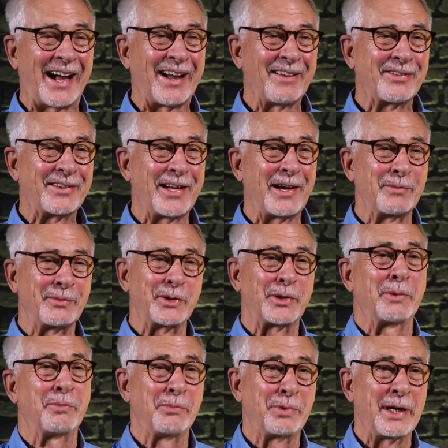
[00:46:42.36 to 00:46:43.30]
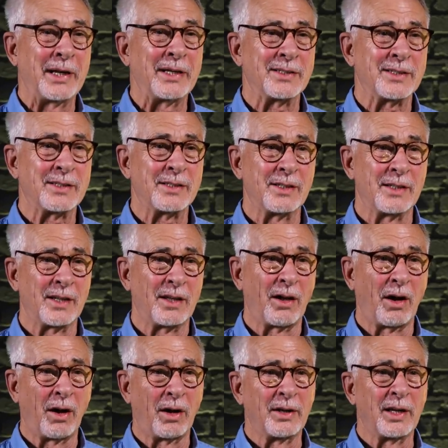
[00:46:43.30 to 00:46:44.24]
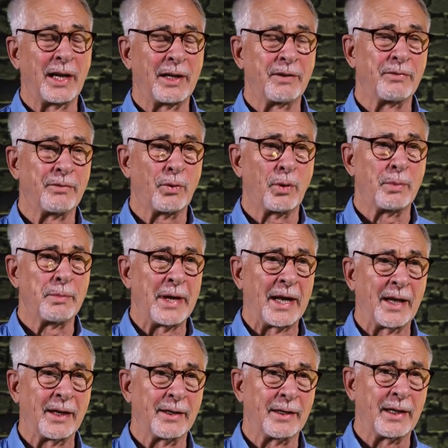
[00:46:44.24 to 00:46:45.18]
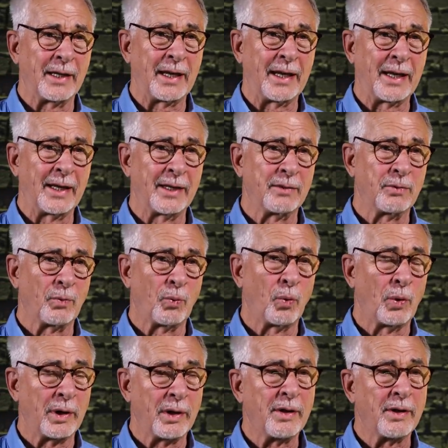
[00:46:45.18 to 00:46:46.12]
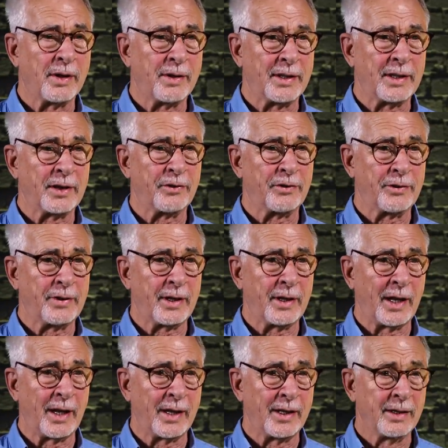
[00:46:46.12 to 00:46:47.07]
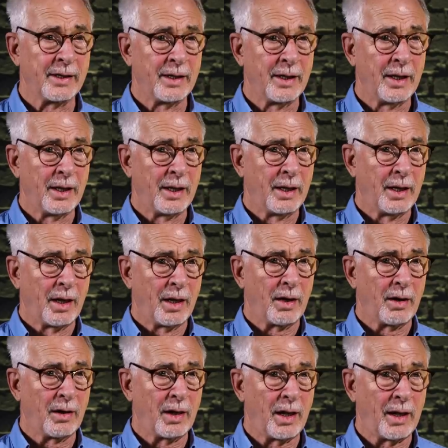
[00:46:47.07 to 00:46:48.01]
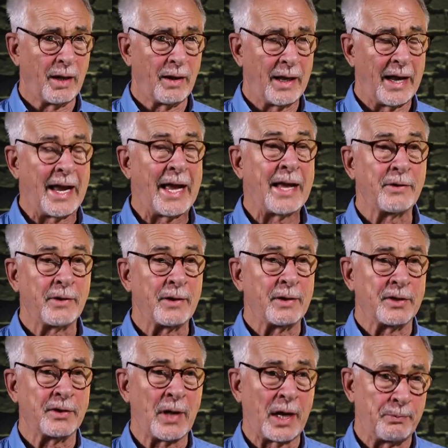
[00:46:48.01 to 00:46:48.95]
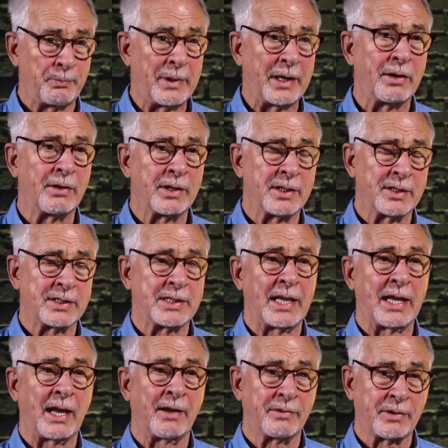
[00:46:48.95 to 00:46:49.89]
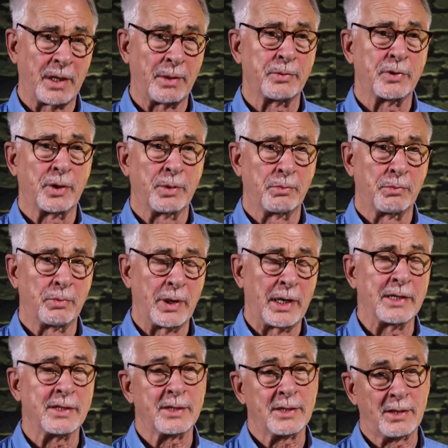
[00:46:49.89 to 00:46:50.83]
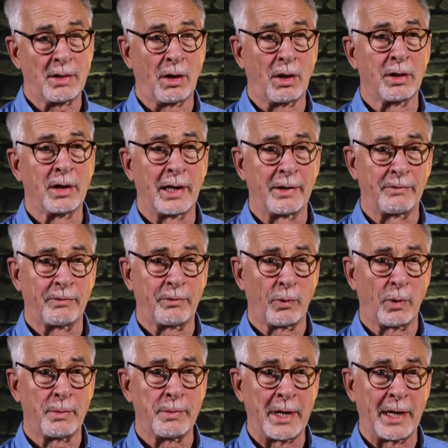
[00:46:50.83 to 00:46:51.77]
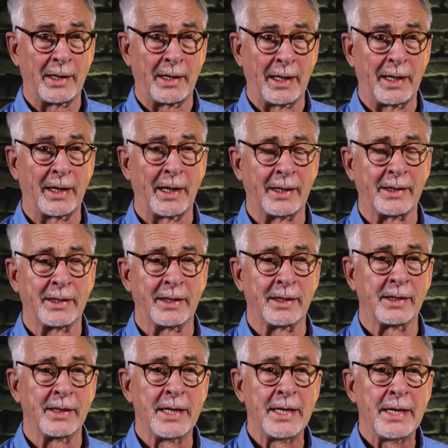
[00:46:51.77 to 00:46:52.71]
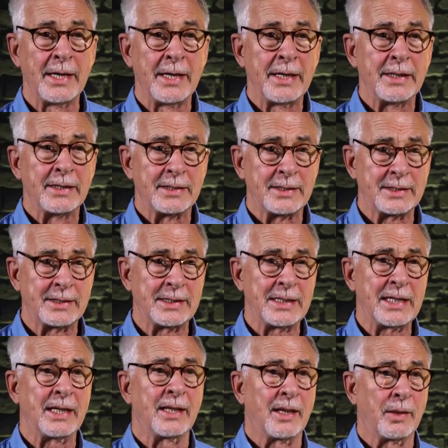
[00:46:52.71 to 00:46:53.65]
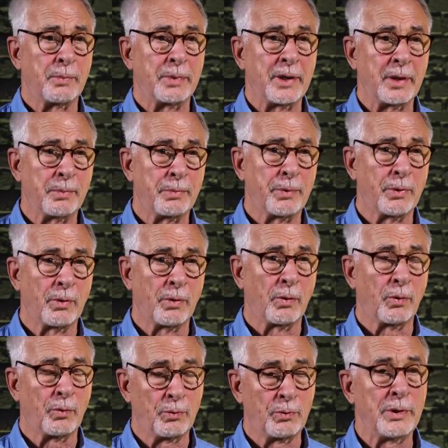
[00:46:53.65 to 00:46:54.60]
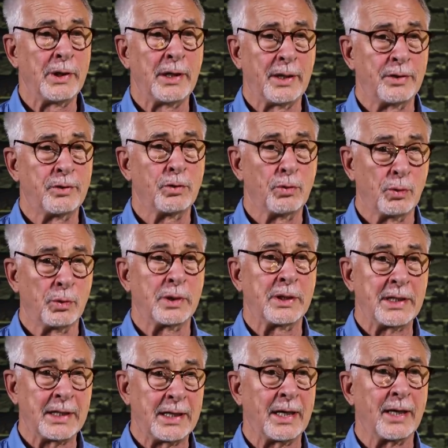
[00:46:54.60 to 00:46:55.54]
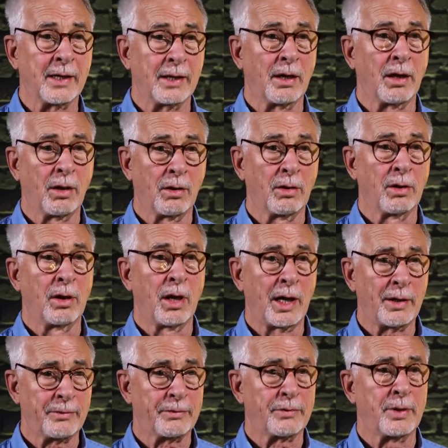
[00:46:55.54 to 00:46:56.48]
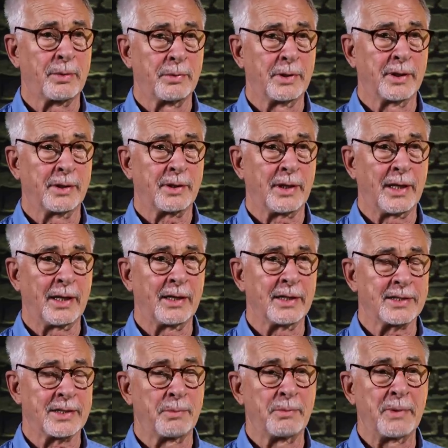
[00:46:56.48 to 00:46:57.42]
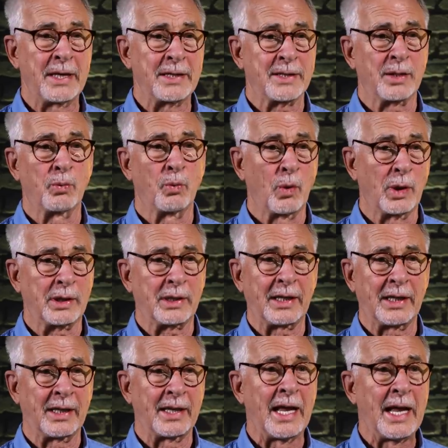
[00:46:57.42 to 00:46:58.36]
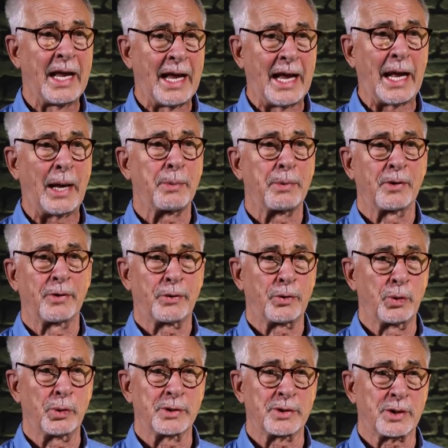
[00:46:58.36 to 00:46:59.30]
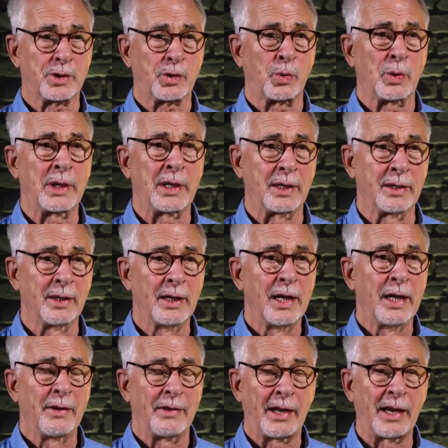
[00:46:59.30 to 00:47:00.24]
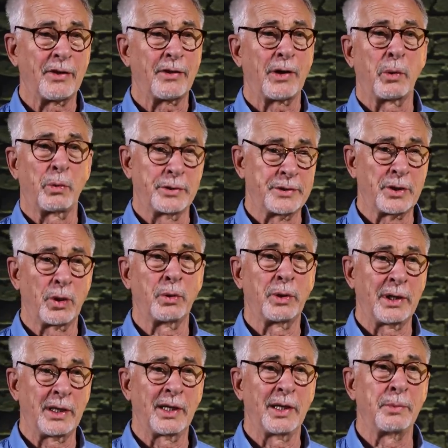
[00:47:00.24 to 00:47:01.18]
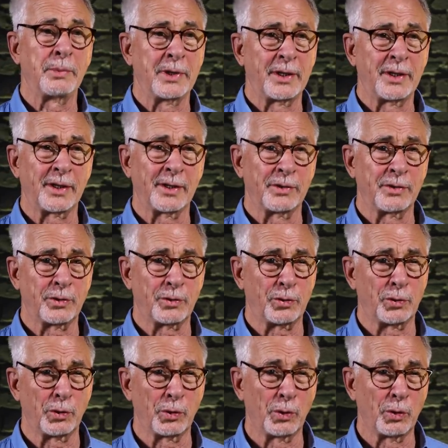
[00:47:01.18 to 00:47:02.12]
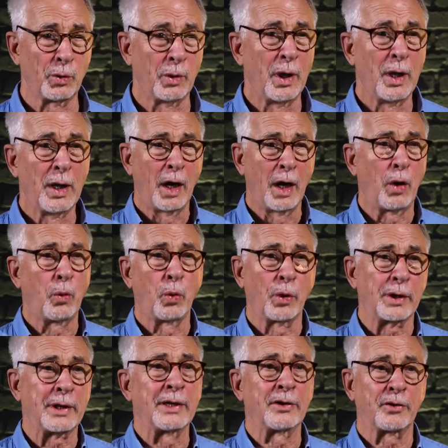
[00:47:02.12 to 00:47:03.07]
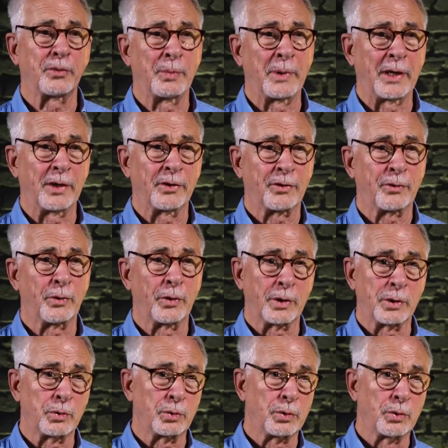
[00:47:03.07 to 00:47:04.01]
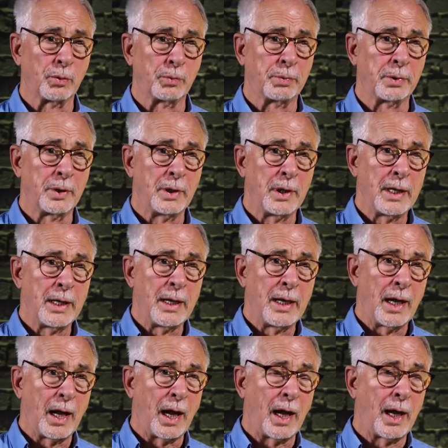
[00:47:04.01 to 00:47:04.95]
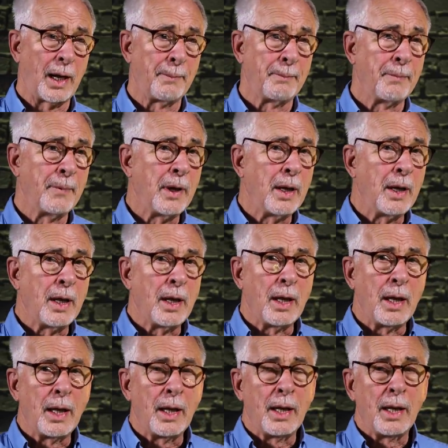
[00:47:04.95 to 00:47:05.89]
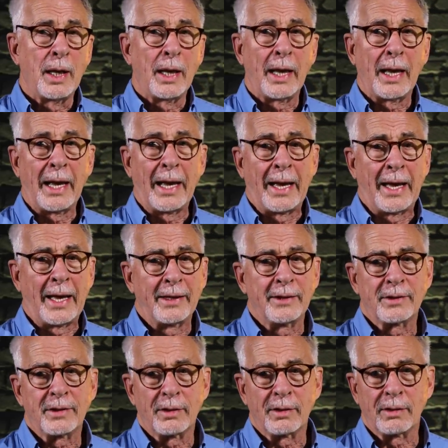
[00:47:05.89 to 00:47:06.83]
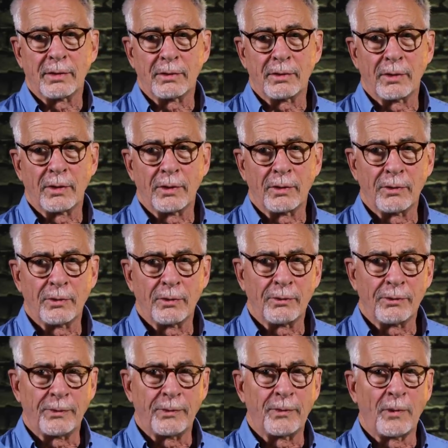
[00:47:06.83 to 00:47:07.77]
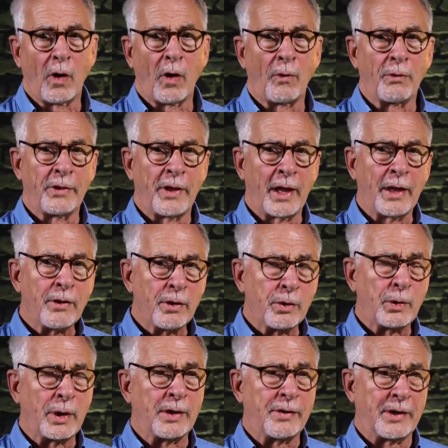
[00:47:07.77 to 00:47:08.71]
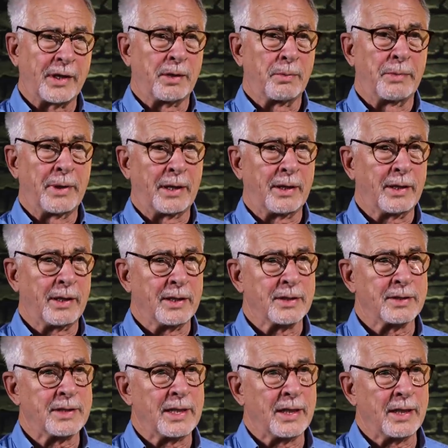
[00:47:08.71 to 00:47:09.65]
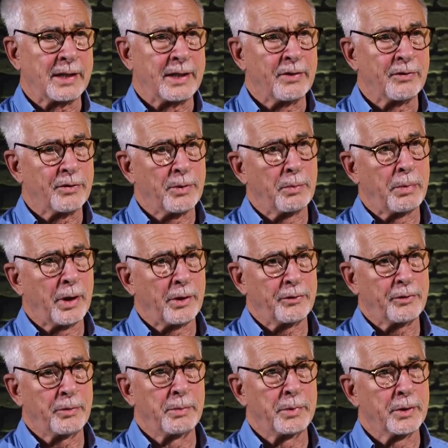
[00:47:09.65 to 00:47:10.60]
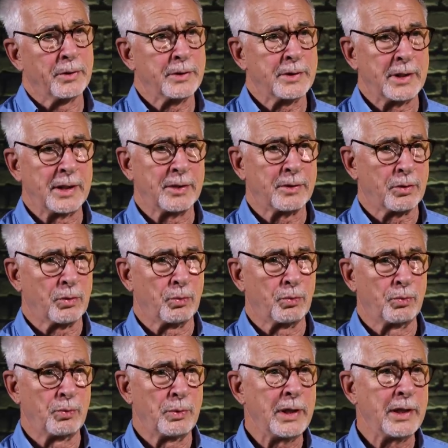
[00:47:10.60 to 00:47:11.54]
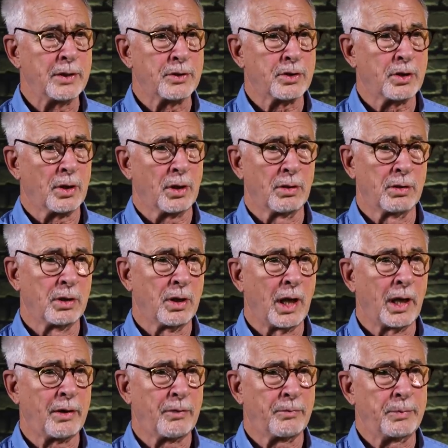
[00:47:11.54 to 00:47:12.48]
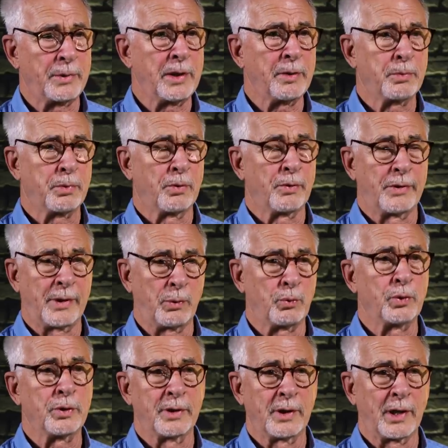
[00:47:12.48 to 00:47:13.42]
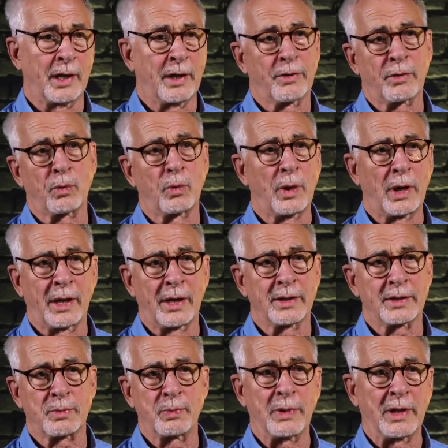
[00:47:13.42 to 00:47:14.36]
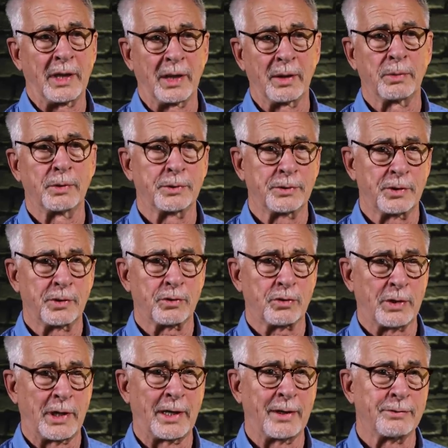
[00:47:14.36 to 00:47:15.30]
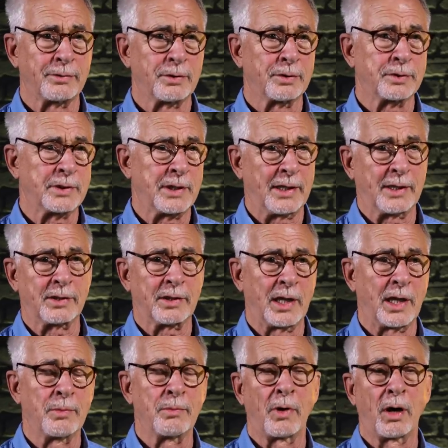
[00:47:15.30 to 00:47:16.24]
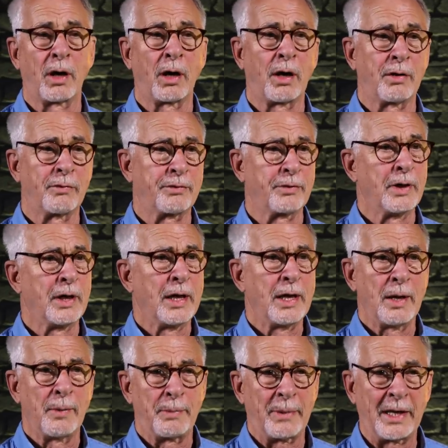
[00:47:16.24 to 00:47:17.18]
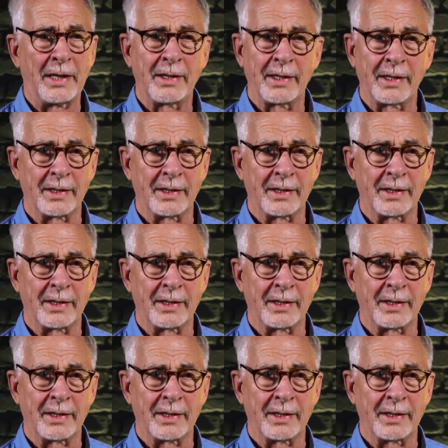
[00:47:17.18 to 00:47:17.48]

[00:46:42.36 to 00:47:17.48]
I've come to embrace the online format and one of the things that I and better to say, I've come to embrace the online format and I can see that people really do get a lot from it. And it's amazing what can happen through a screen that I thought was only limited to a working space for a group. Um, and the other great thing about it is that it gives the possibility to reach a lot of people that wouldn't otherwise be able to travel, take time off, pay the